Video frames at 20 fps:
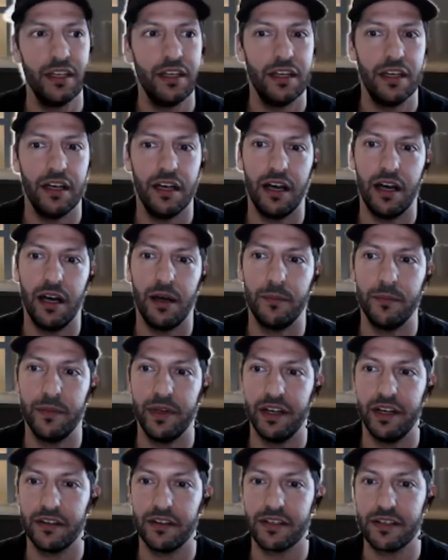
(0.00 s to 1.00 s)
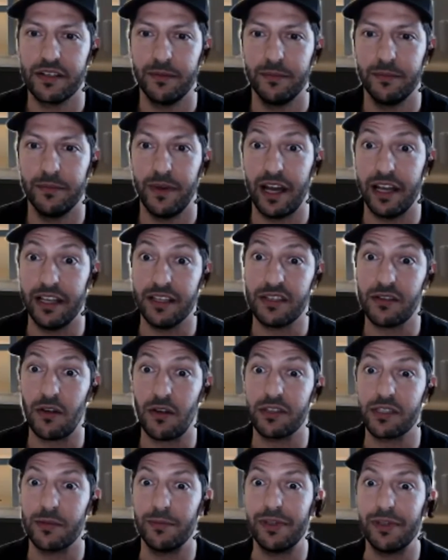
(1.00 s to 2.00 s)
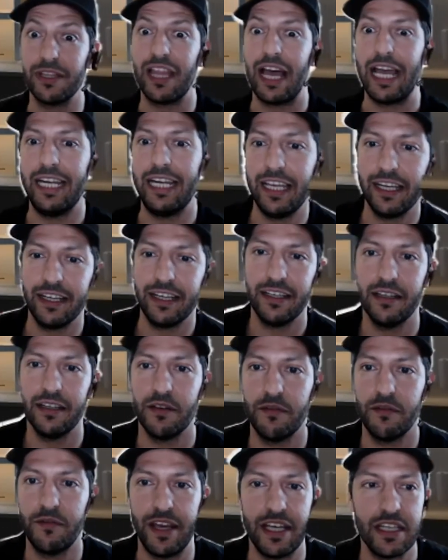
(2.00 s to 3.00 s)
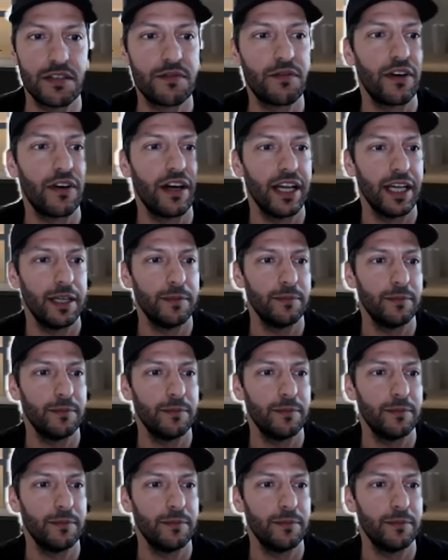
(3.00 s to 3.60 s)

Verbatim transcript: Um, here's some, I installed some lighting in a face frame.